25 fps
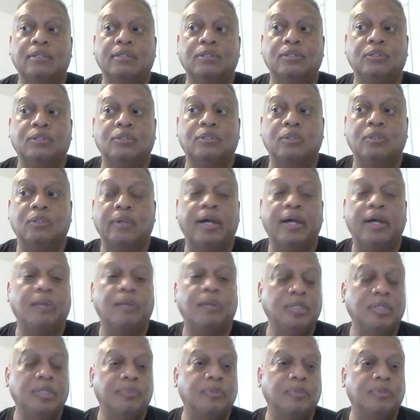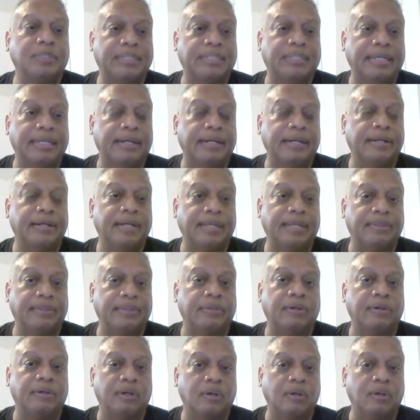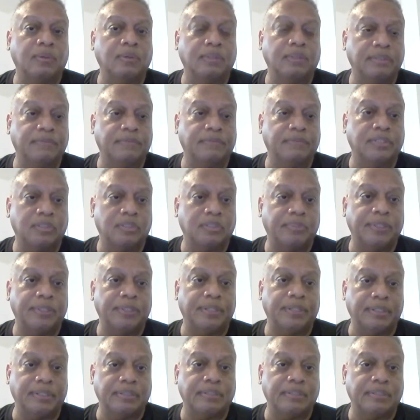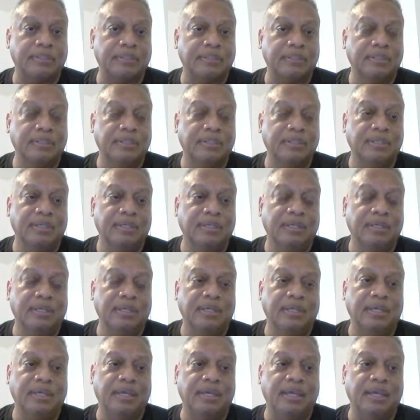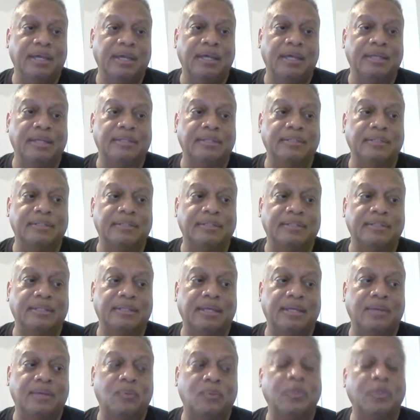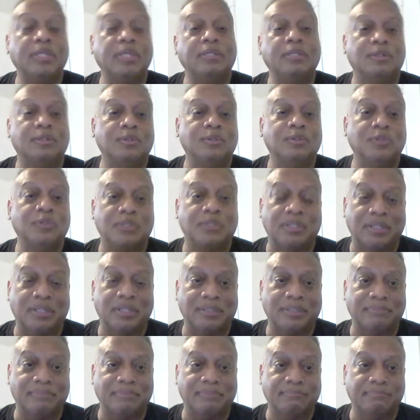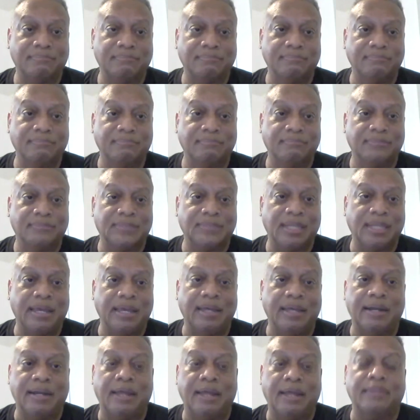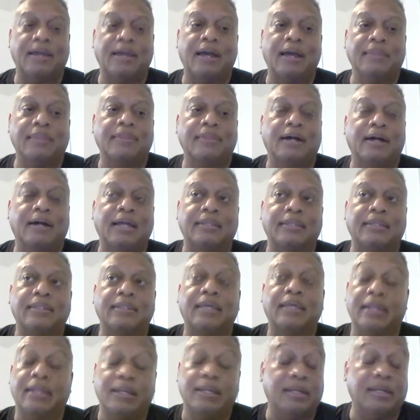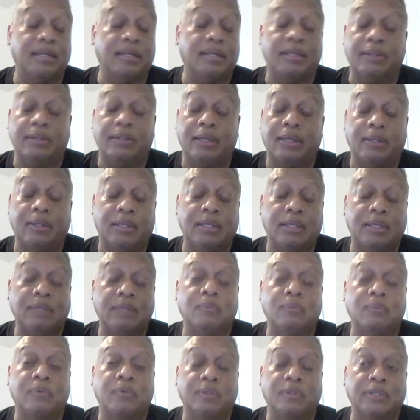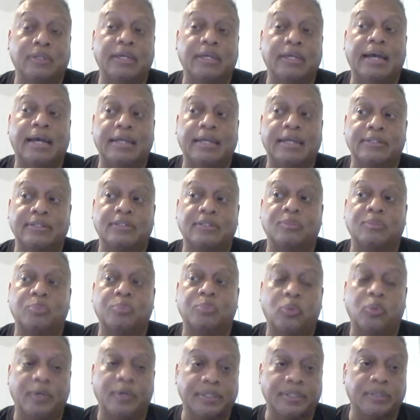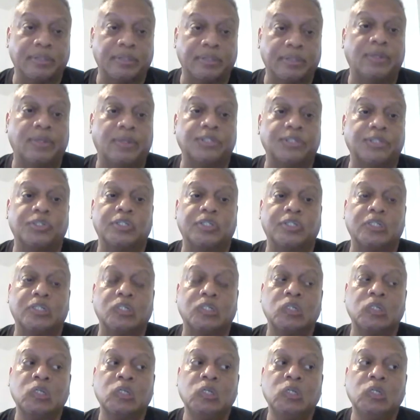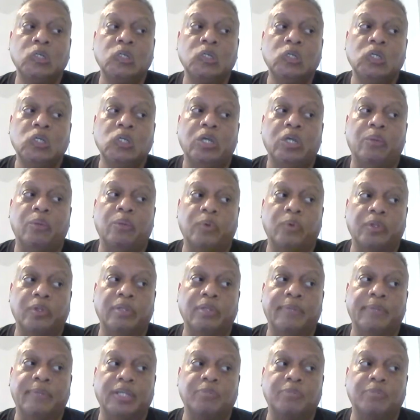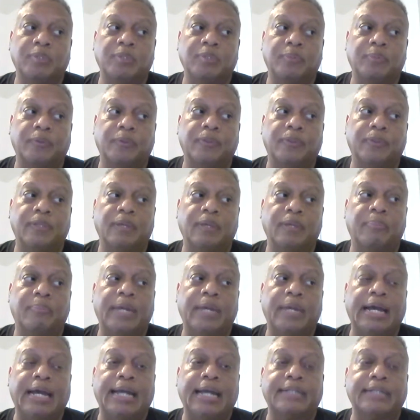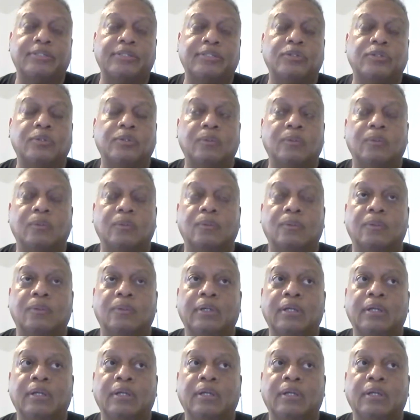to help people interrogate their own lived experience. And we used it. And I thought he really asked some poignant questions. It really makes people think back to